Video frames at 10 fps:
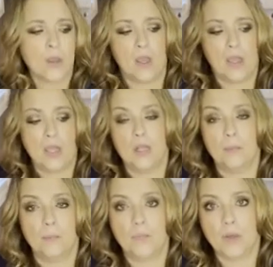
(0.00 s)

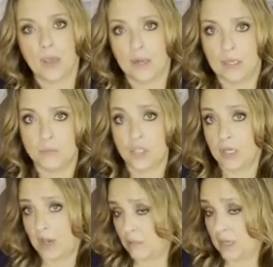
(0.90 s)
In the kind of kimchi
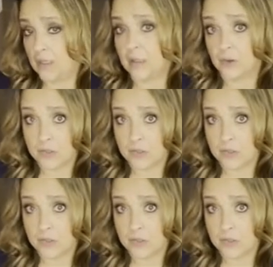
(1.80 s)
I make, there is